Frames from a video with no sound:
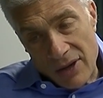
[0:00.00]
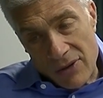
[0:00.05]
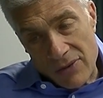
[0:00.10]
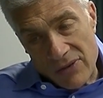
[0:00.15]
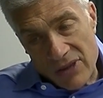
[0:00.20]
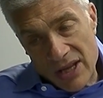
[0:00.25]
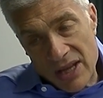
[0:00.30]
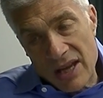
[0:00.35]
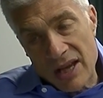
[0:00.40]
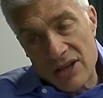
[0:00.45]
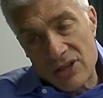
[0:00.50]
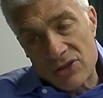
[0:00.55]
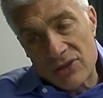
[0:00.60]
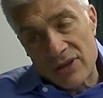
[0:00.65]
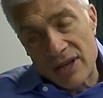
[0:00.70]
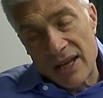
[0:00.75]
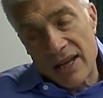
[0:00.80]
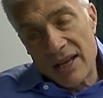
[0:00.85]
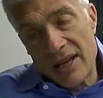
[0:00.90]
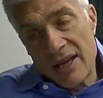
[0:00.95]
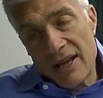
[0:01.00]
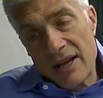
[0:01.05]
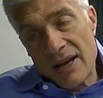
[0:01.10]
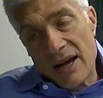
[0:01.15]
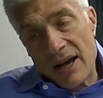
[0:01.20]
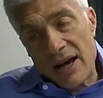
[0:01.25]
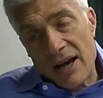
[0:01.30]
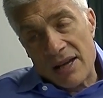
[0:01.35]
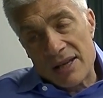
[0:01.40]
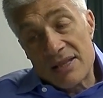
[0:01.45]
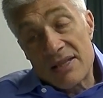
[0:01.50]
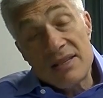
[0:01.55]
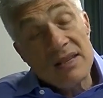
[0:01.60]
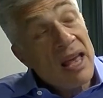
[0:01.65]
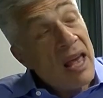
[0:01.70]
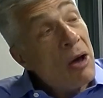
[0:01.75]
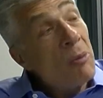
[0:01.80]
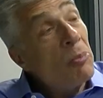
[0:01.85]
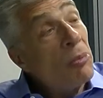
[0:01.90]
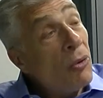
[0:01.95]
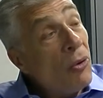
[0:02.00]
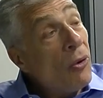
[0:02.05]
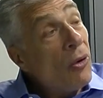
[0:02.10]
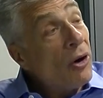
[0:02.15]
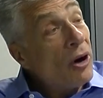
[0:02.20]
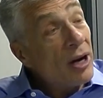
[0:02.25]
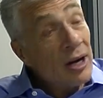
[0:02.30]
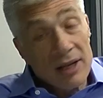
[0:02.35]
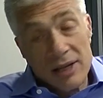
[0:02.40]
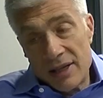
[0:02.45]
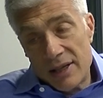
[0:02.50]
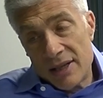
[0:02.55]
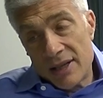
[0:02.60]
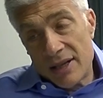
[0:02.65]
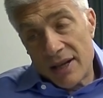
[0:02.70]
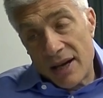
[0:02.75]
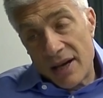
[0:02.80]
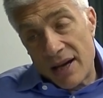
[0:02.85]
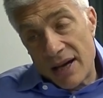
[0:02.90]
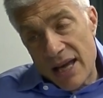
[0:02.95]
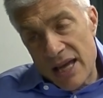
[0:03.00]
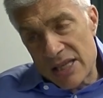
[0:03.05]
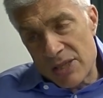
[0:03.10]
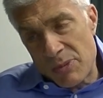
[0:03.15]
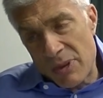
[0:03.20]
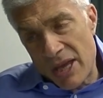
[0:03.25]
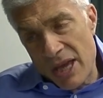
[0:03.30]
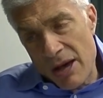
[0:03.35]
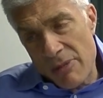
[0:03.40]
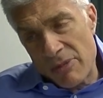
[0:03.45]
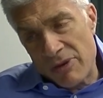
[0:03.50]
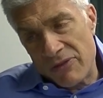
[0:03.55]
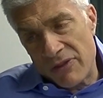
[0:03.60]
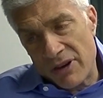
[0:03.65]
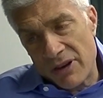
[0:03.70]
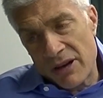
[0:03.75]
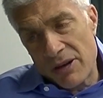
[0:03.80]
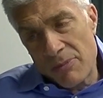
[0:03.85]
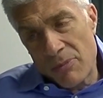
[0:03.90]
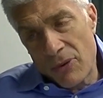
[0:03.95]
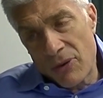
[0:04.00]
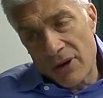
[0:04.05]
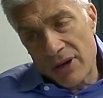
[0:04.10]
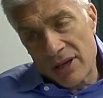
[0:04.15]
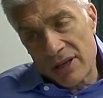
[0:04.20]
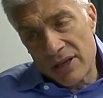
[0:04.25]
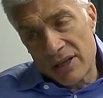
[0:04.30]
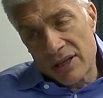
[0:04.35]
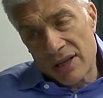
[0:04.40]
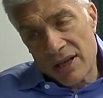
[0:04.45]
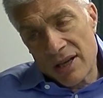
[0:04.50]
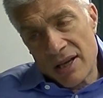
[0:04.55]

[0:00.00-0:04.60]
the country. Singapore has become a very important